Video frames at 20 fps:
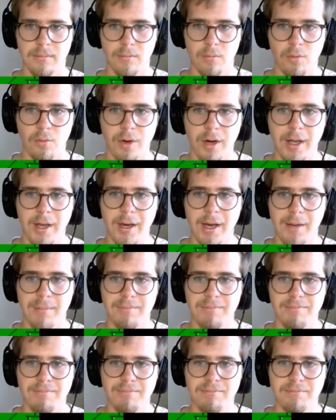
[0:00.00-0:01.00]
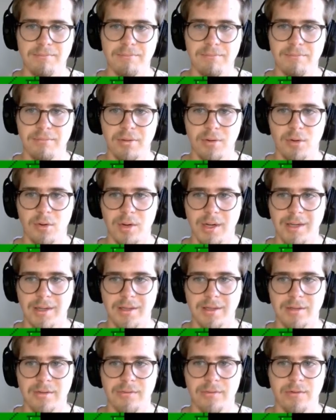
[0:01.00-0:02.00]
What a
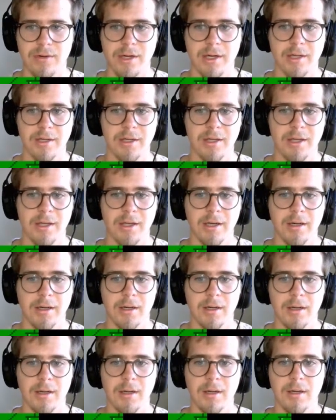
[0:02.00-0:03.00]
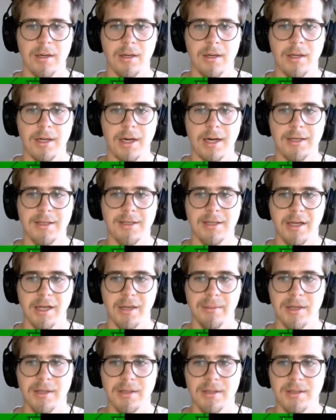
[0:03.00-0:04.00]
pointless freaking thing. God
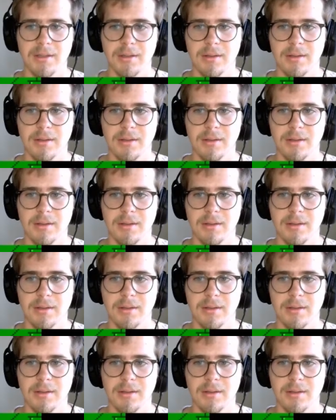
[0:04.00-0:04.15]
damn it.